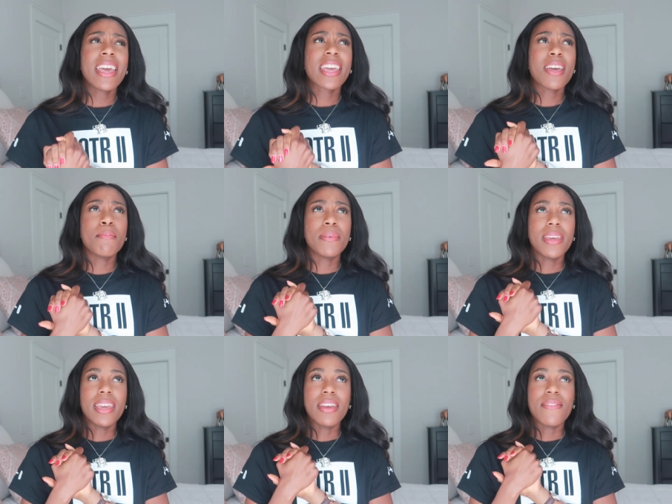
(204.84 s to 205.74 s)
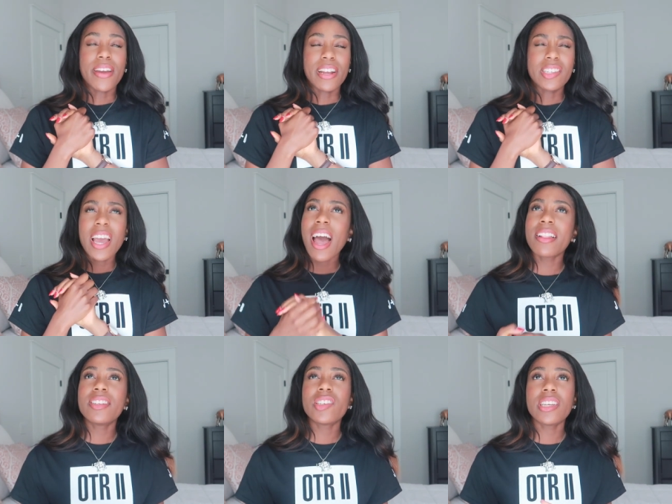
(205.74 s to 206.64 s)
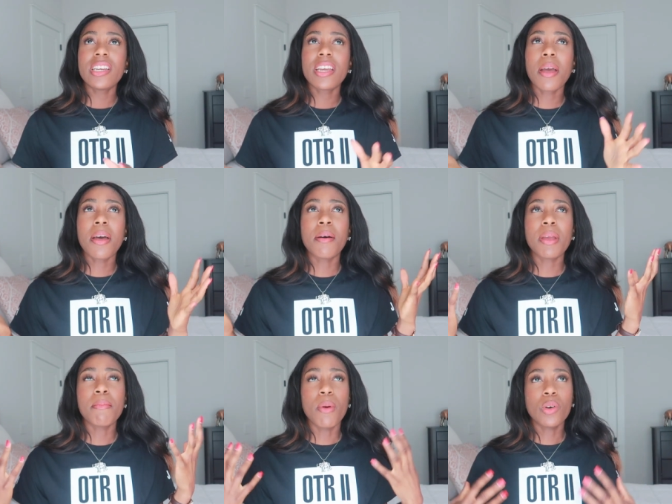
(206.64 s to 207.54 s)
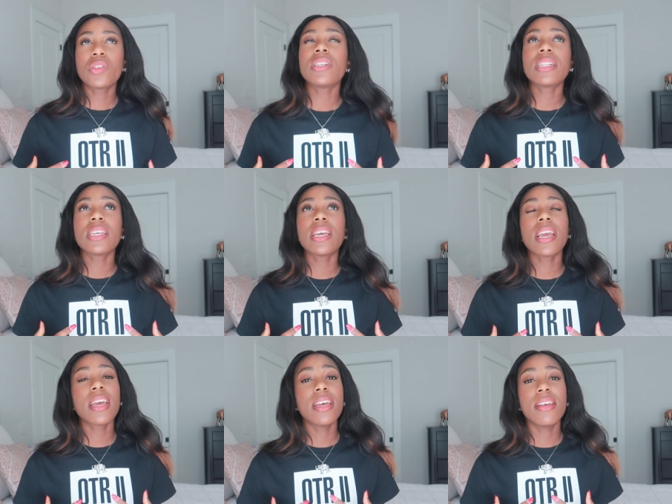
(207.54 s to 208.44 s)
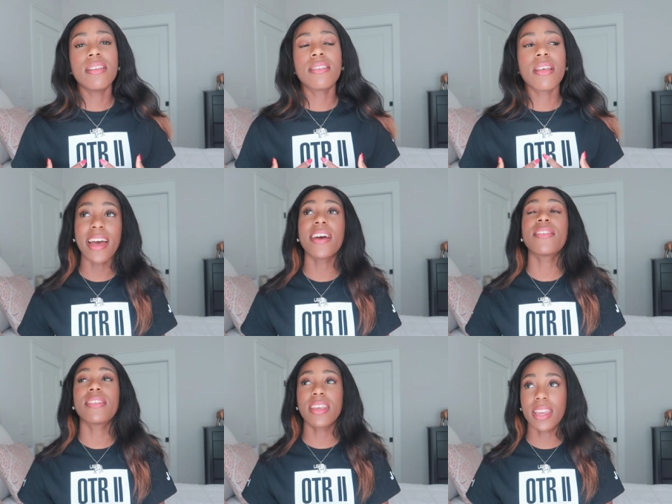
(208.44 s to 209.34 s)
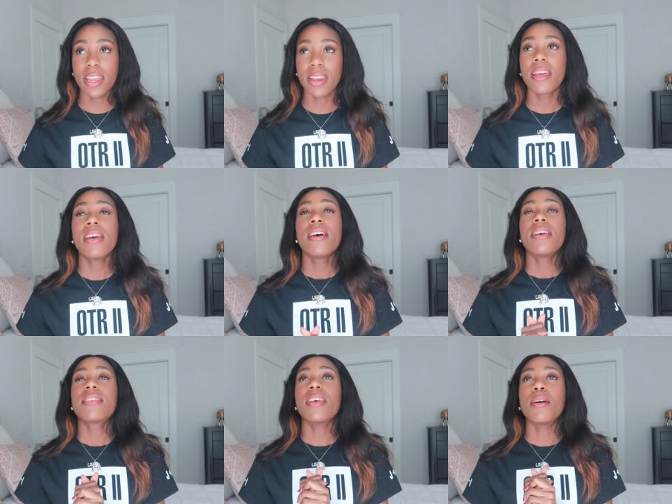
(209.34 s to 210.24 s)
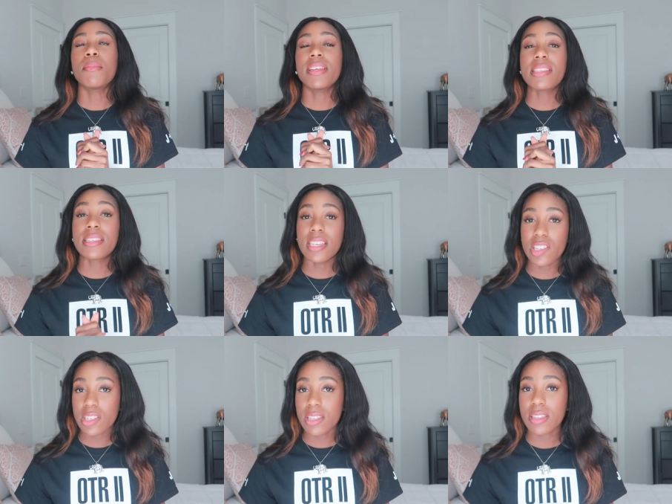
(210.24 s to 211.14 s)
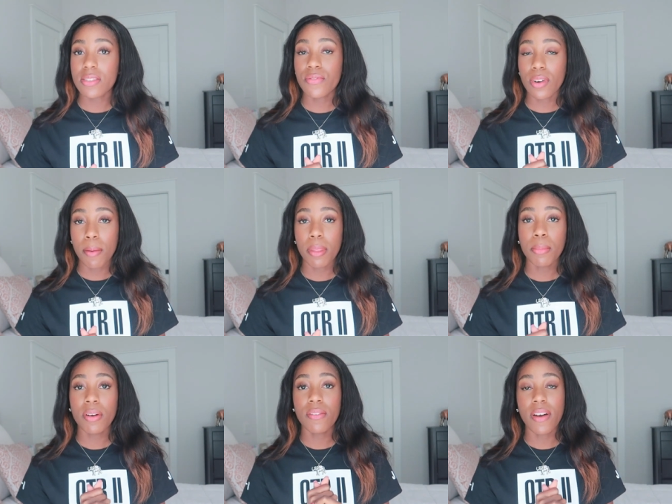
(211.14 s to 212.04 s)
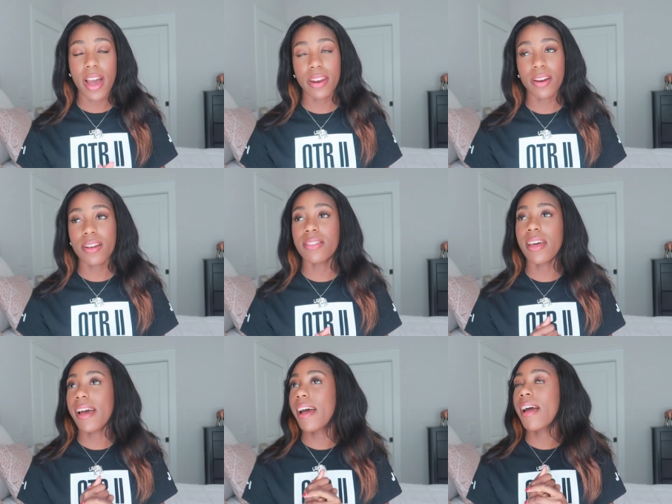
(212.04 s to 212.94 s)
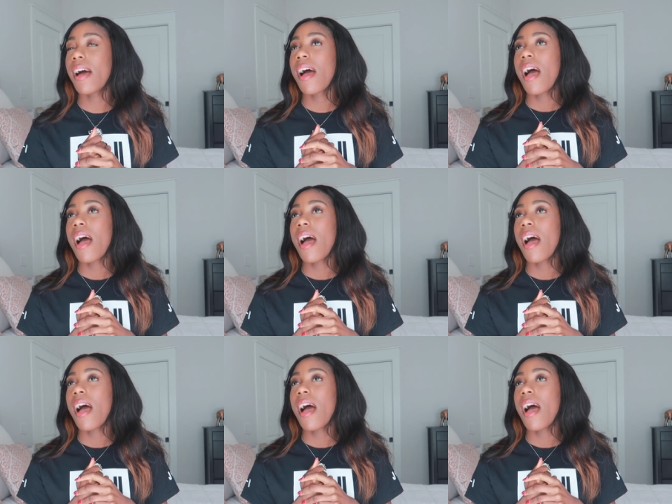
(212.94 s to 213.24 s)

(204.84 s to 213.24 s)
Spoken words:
can be very challenging emotionally is I have seen some decisions from the provider that